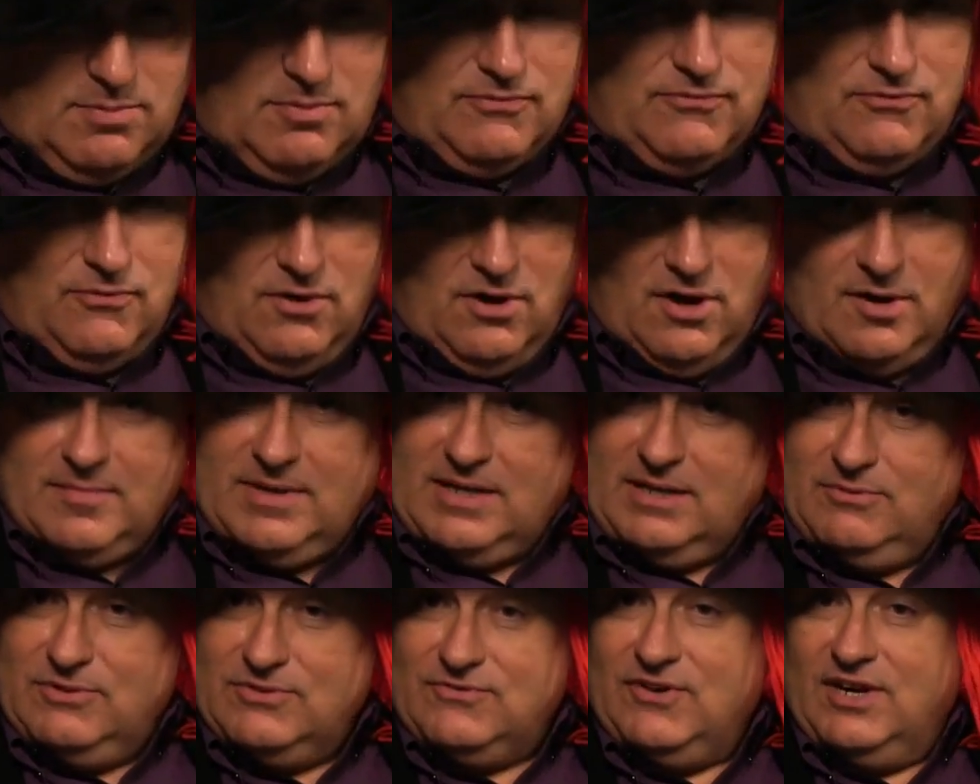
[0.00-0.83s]
him perform,
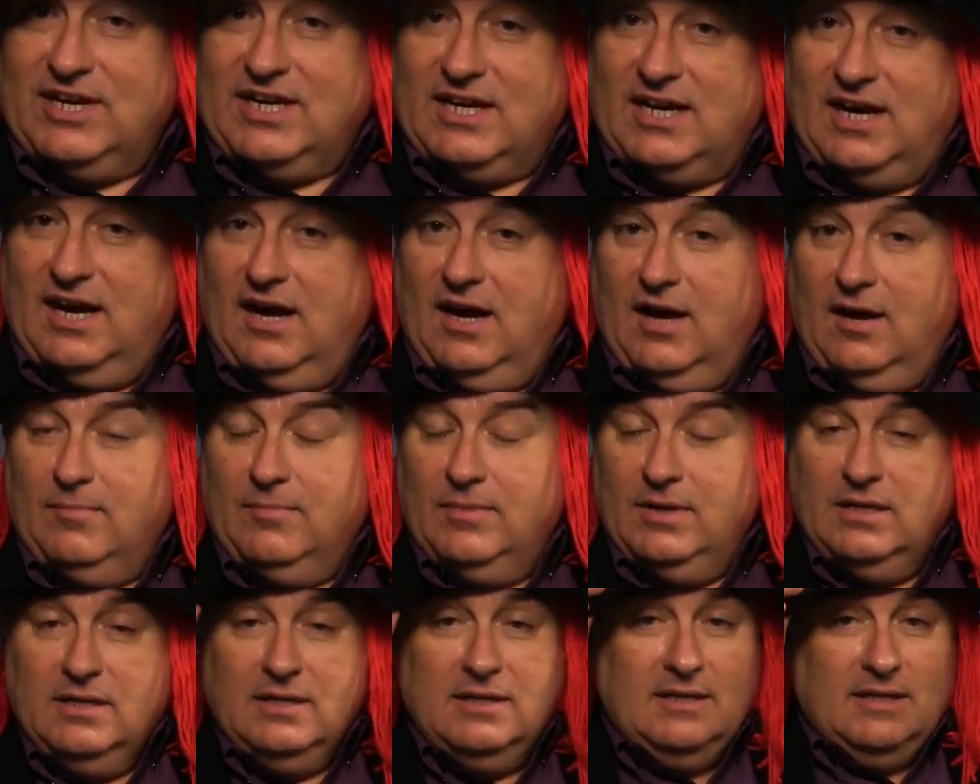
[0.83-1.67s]
and he was very
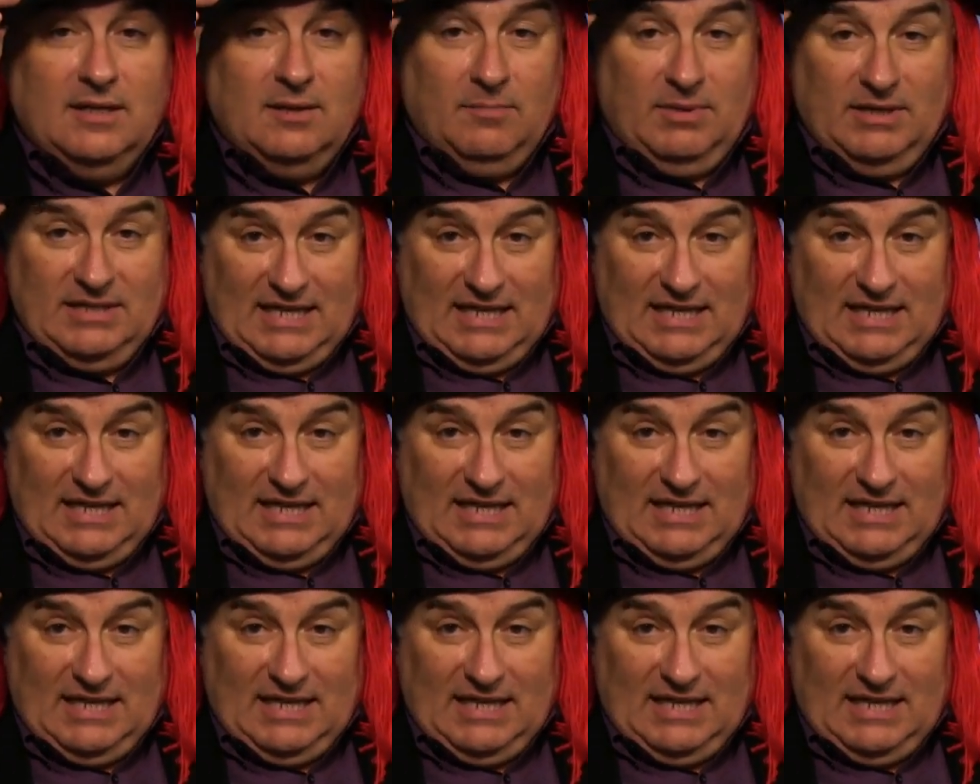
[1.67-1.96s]
calm. Mm.